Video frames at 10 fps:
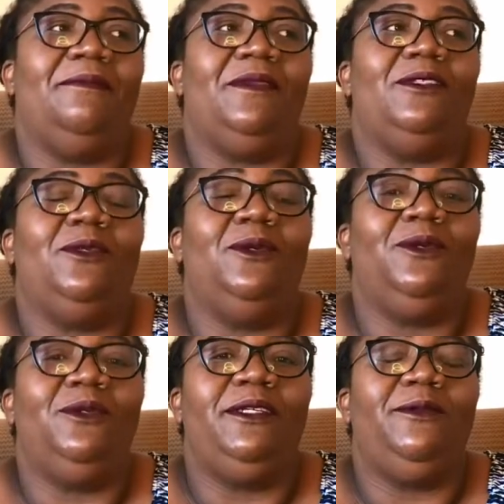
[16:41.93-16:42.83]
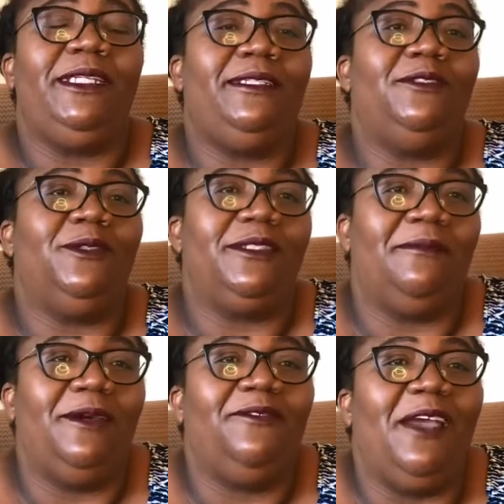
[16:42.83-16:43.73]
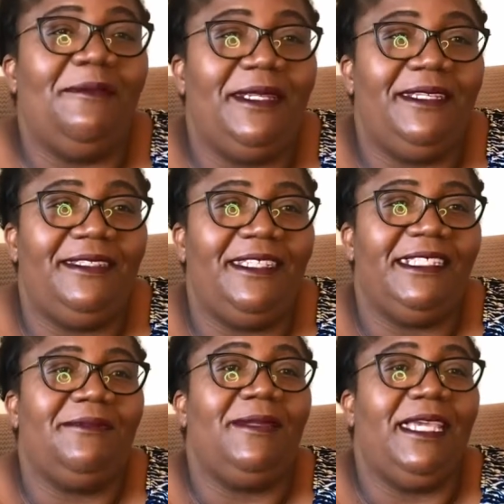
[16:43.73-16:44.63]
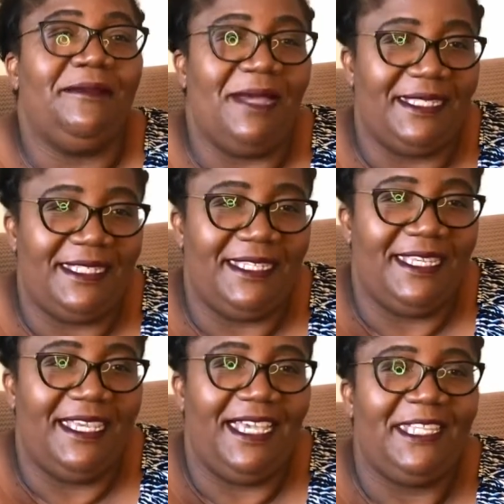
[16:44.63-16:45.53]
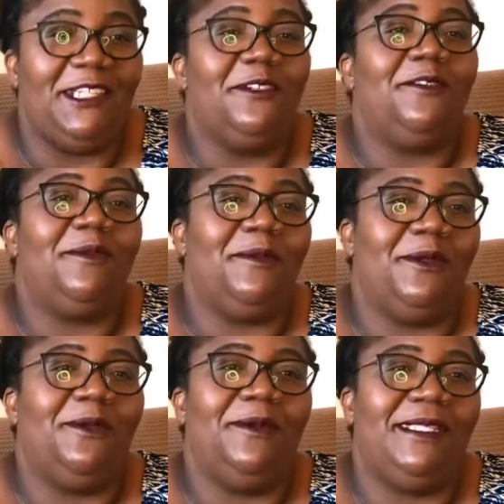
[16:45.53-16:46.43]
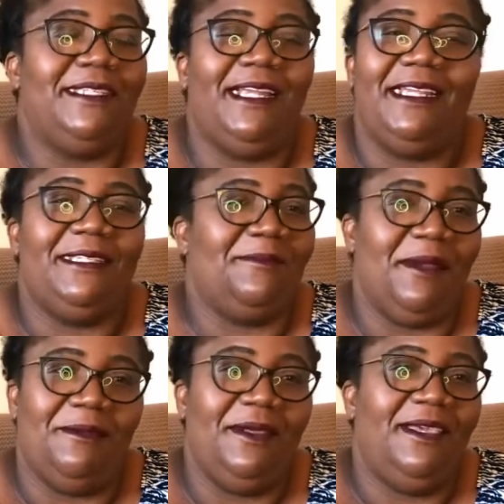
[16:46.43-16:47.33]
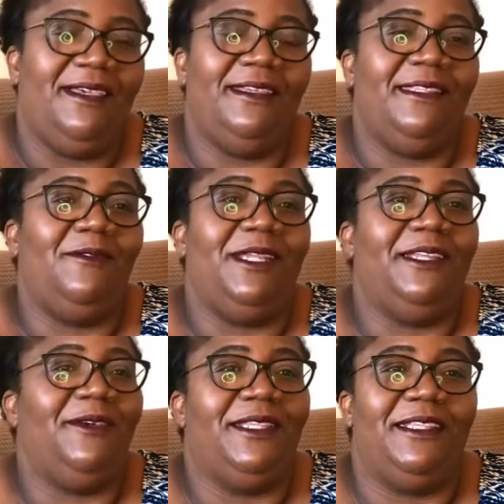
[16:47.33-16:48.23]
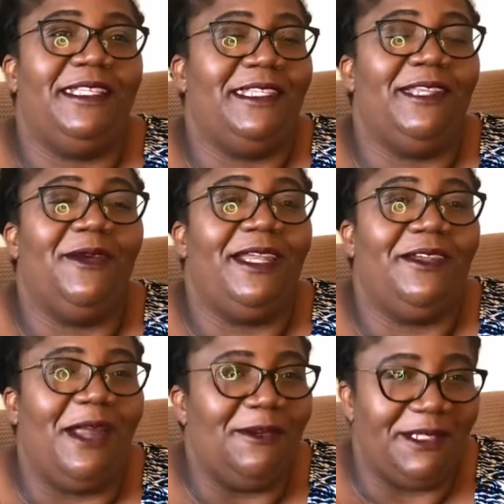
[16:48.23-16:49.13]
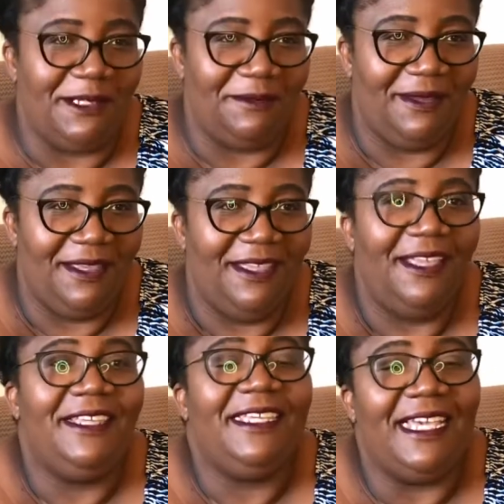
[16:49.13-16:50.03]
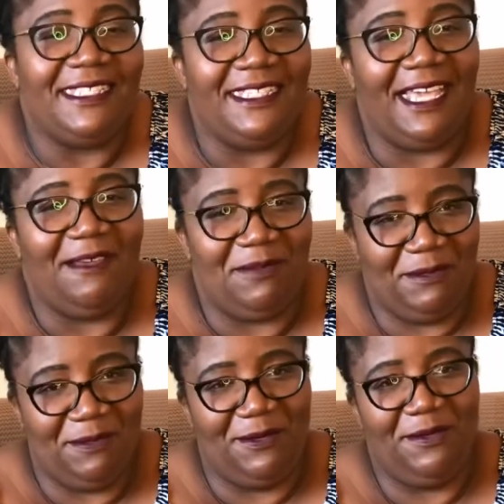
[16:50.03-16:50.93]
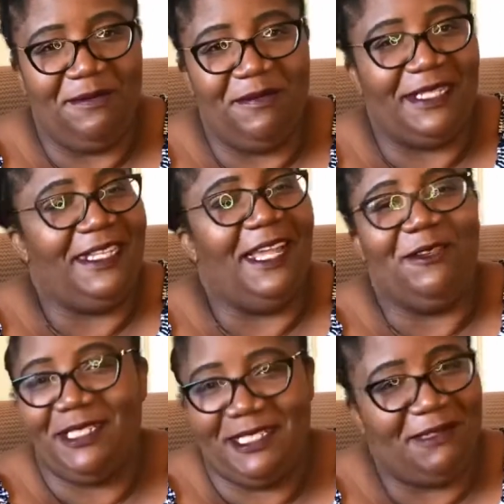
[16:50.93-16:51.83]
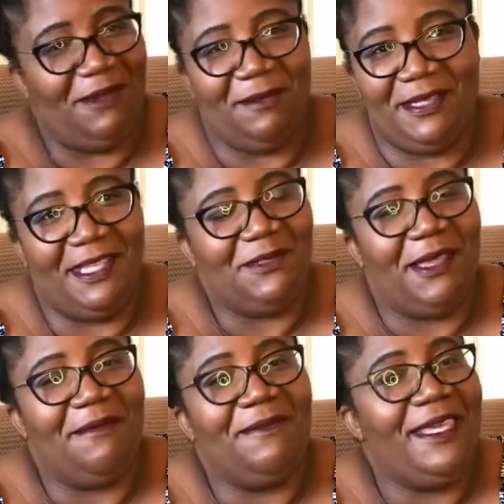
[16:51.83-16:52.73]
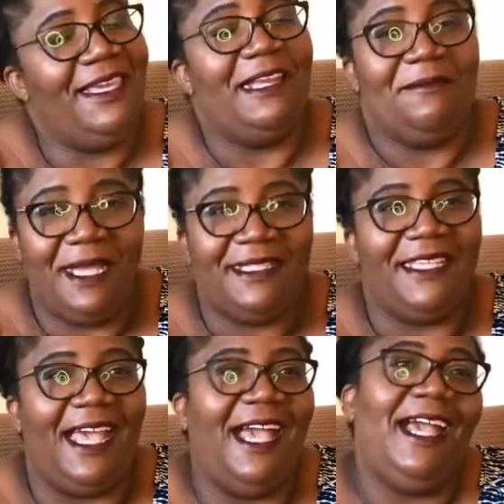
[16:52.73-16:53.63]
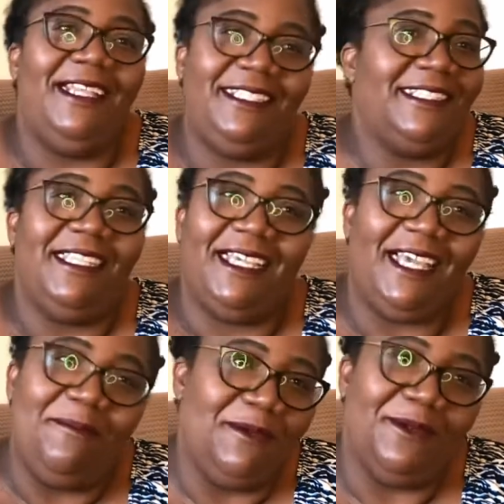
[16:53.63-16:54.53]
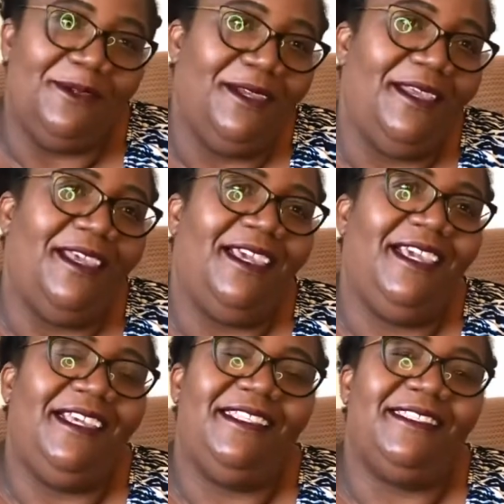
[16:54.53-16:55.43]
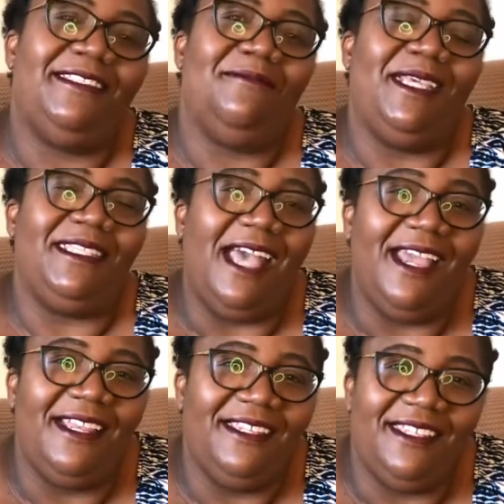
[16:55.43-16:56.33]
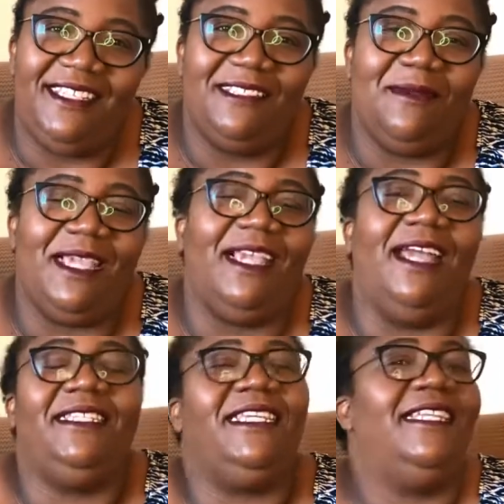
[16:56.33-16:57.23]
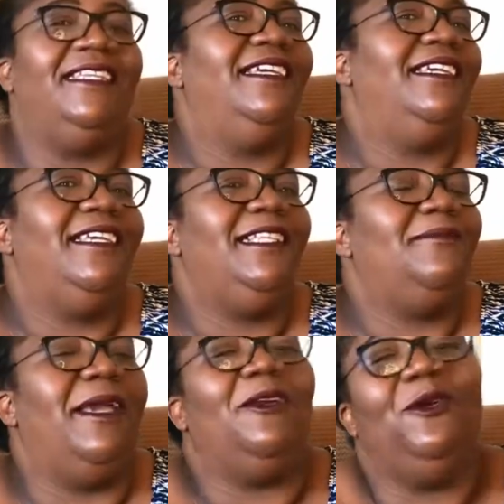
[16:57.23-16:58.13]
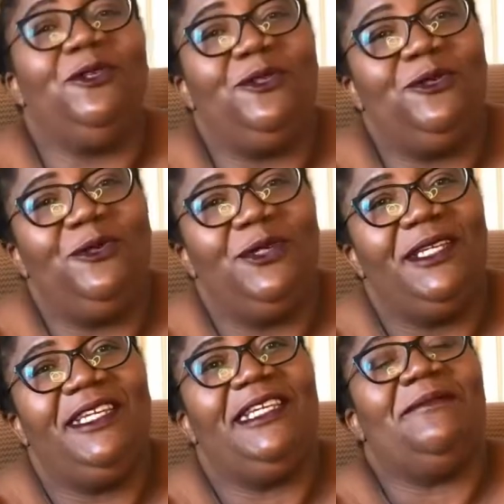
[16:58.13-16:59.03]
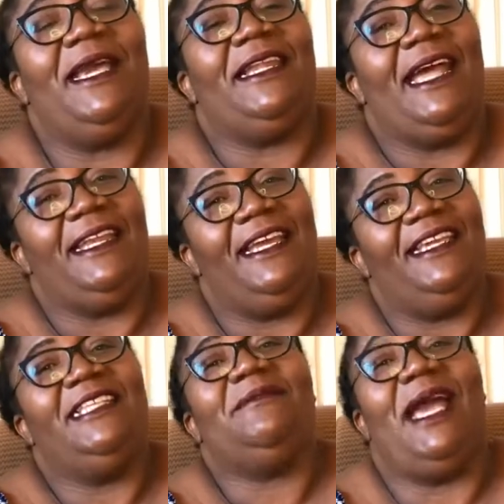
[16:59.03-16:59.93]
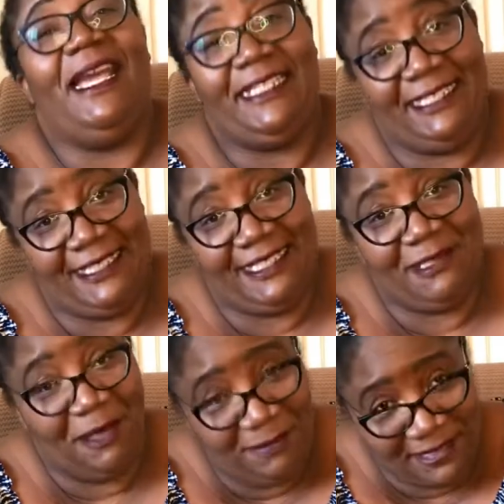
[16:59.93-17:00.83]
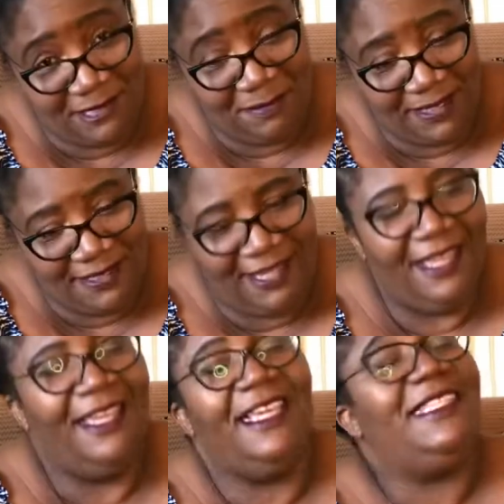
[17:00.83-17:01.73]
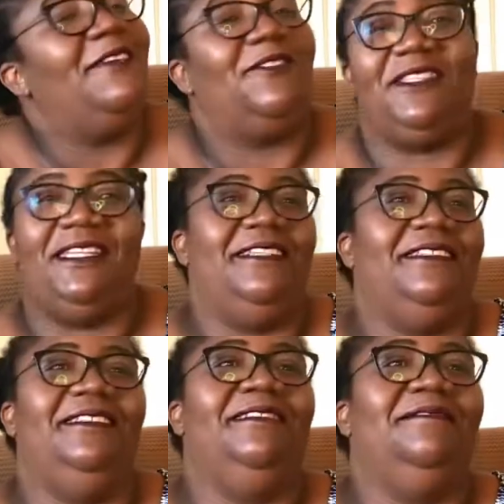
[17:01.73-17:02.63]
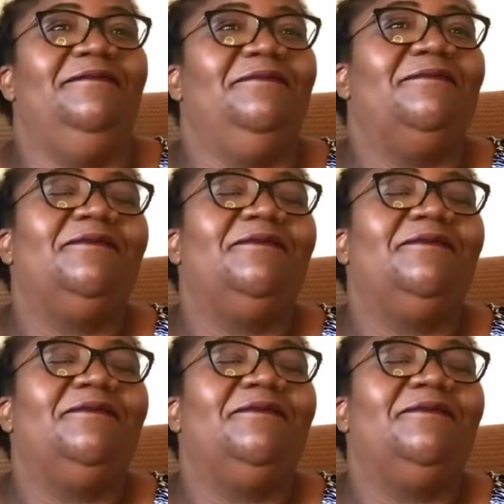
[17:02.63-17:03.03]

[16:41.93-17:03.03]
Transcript: So when it talks about family, there's me and Batsy, and a lot of people know Batsy and his mom, and they wonder whether there's anyone around them. Yes, there are people, but they are not in Zimbabwe. That's why me and Batsy are just a couple. He's my son, he's my guardian, he's my go-to, he's my runner, he's my artist, he's my business partner, he's everything.